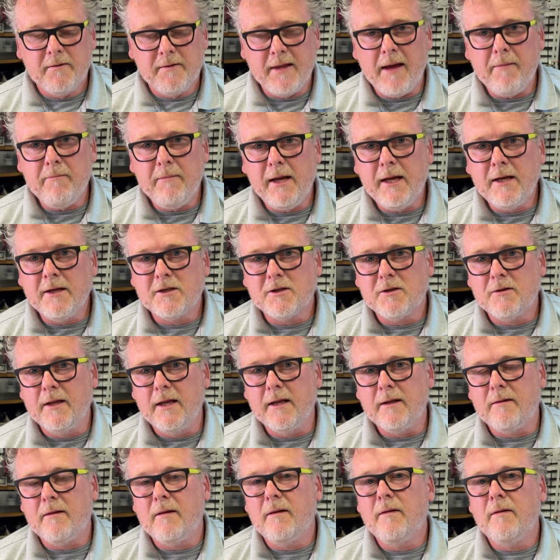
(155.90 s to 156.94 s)
That means
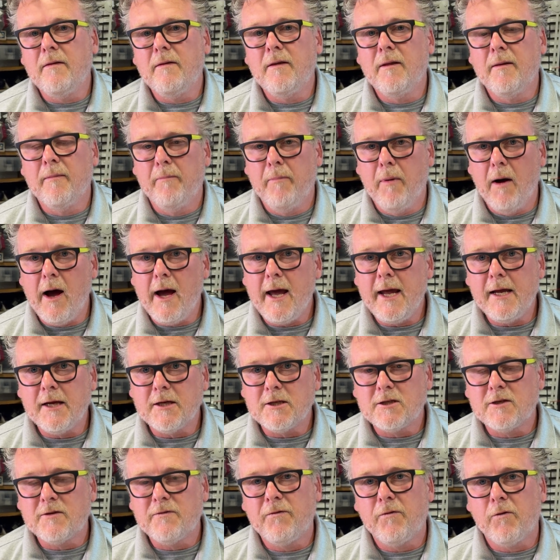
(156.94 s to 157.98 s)
that the
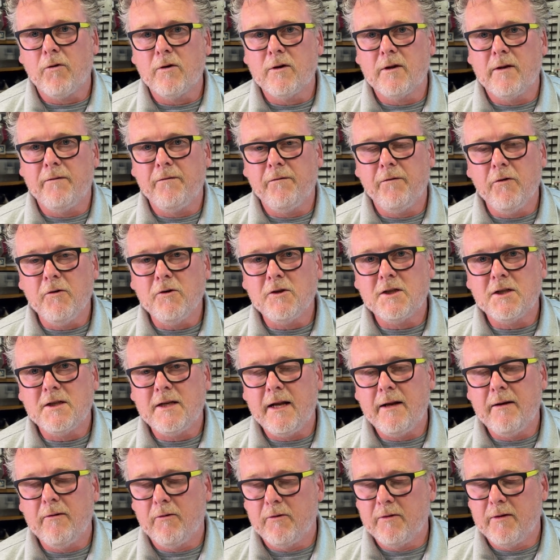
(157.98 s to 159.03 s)
bias for the first
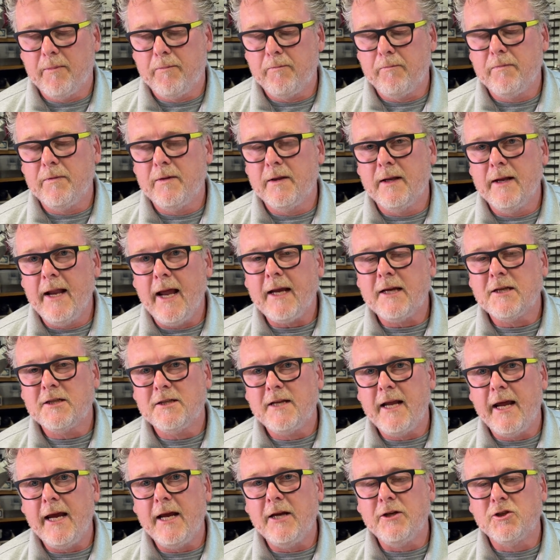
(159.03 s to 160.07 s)
or the, the next
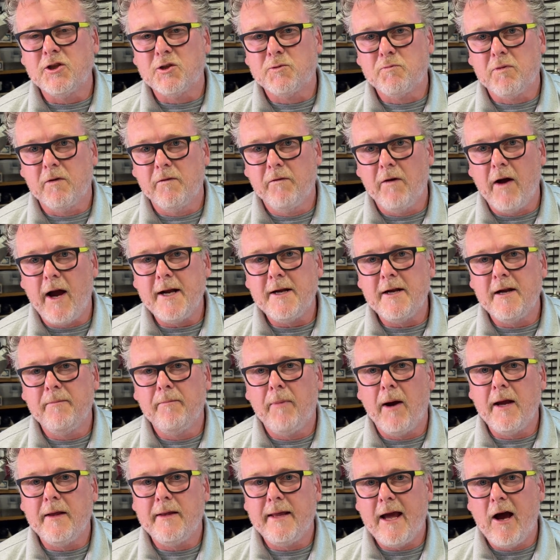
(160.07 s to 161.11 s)
stage is provided
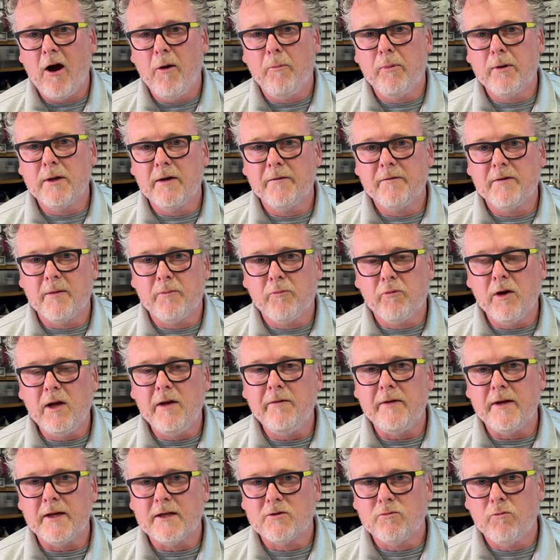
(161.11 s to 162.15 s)
by the output of the
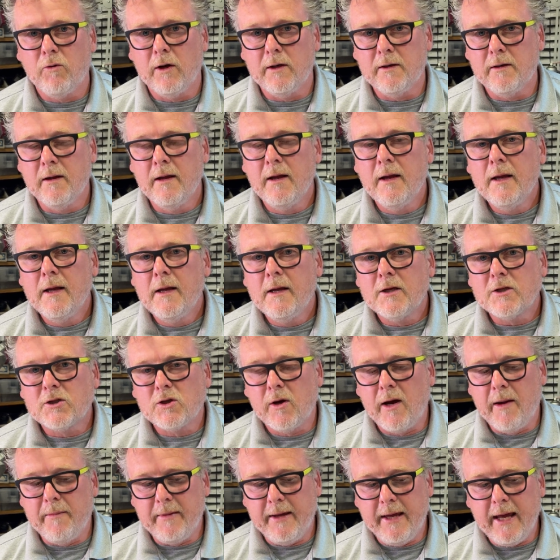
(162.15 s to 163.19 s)
previous one.
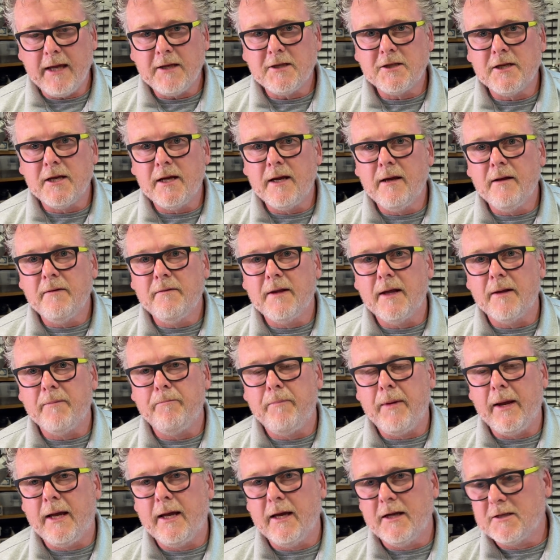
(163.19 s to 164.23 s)
So I'm guessing that
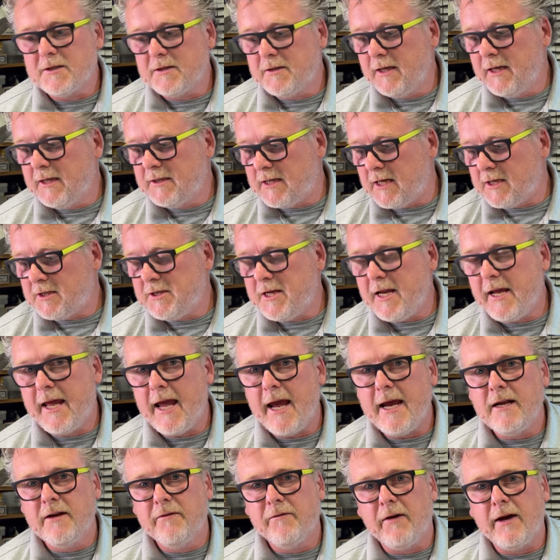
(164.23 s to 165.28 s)
because these
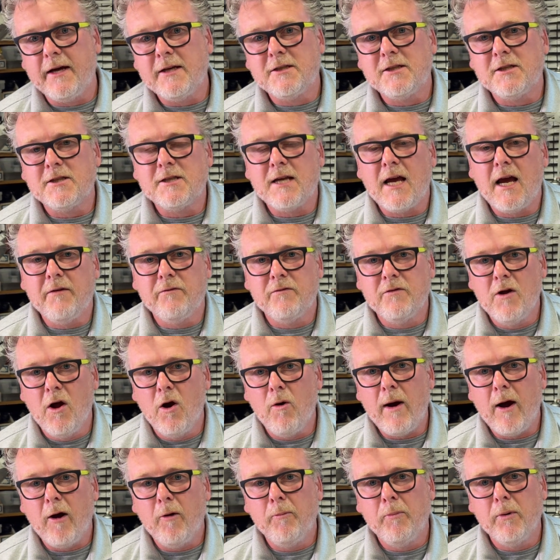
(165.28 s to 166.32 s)
STK devices have
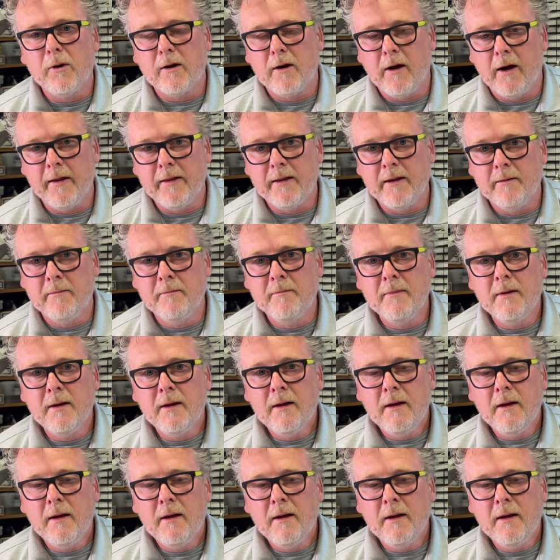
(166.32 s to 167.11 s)
no output on them